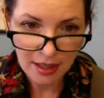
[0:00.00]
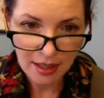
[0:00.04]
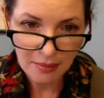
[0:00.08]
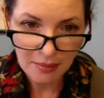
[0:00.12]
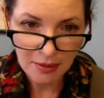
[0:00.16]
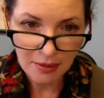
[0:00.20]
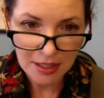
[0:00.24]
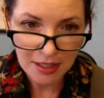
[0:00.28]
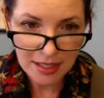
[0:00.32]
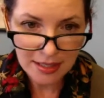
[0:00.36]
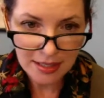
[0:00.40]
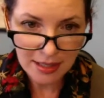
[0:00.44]

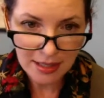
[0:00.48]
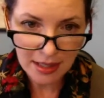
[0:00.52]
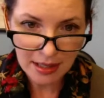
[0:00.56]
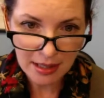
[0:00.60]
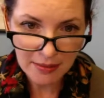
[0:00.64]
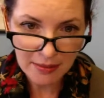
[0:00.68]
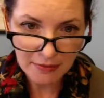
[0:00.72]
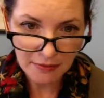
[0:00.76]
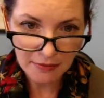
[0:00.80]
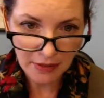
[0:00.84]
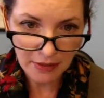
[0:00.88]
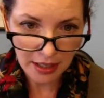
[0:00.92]
Please send
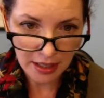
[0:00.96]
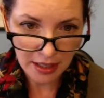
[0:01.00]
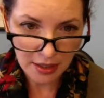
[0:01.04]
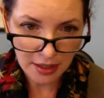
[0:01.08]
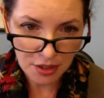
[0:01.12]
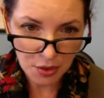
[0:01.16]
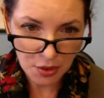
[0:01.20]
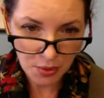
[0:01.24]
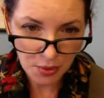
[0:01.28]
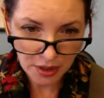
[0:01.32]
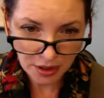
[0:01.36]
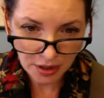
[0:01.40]
them via
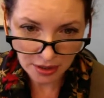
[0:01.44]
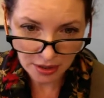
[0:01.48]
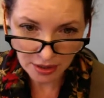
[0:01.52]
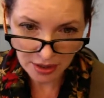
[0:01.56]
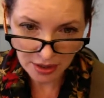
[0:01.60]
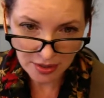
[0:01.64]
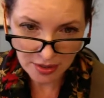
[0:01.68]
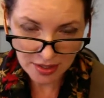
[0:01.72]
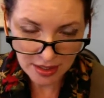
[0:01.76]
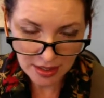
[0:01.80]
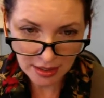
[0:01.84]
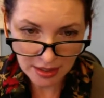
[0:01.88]
Twitter
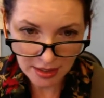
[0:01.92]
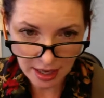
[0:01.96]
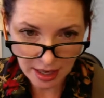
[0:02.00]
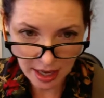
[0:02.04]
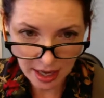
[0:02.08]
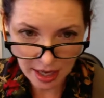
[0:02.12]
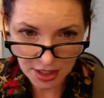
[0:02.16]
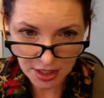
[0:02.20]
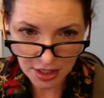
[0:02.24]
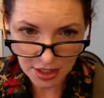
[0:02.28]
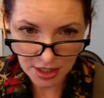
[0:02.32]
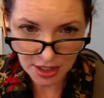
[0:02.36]
using the
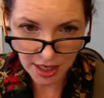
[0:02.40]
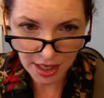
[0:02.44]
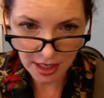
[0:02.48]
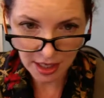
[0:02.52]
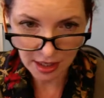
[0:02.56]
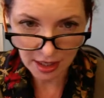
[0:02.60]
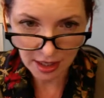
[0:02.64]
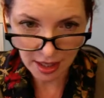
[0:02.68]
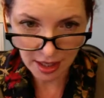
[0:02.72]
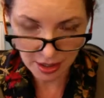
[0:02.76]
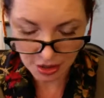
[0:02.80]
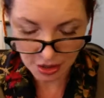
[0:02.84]
hashtag
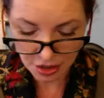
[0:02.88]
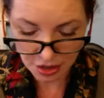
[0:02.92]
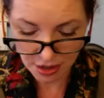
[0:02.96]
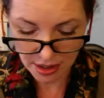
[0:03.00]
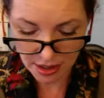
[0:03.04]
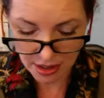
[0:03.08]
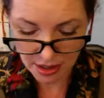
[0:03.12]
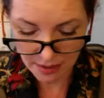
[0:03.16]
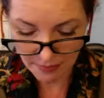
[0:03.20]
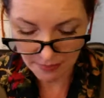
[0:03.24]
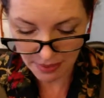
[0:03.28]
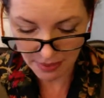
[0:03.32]

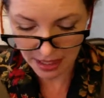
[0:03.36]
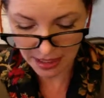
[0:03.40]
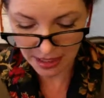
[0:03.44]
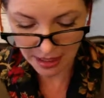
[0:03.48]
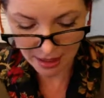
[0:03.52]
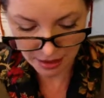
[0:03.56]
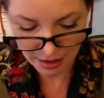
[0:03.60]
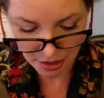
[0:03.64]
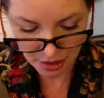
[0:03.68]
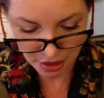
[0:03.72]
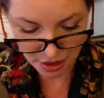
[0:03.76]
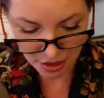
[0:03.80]

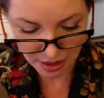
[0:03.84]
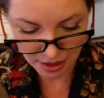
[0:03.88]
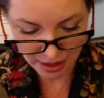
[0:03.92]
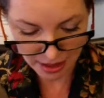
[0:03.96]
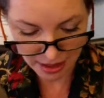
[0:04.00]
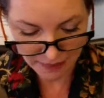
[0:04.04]
#countrybycountry.